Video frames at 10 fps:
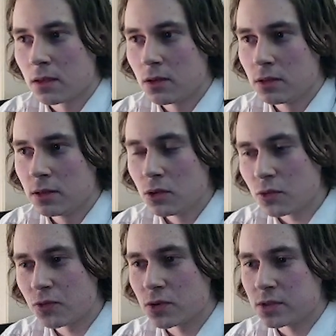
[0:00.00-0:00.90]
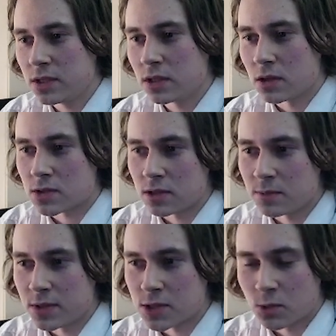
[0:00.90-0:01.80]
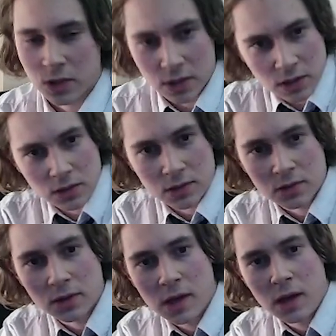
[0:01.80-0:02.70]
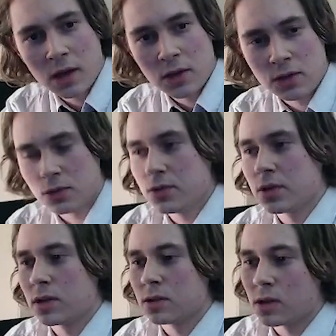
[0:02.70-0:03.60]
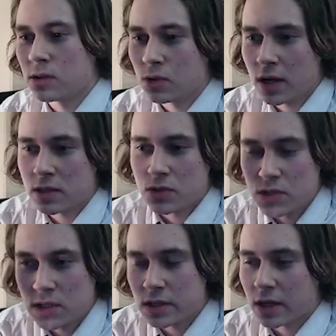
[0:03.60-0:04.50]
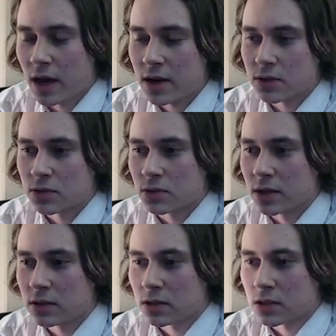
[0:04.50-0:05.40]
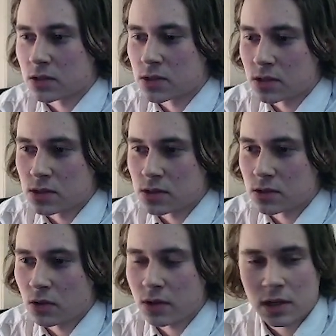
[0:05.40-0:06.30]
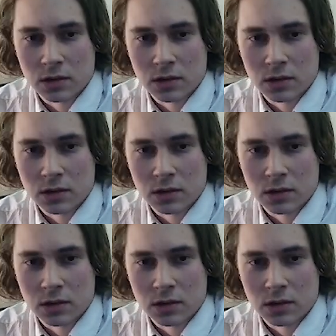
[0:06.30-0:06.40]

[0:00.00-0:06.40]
look for details in the piece. Where here you look at it and you see the character, right? Like it's not getting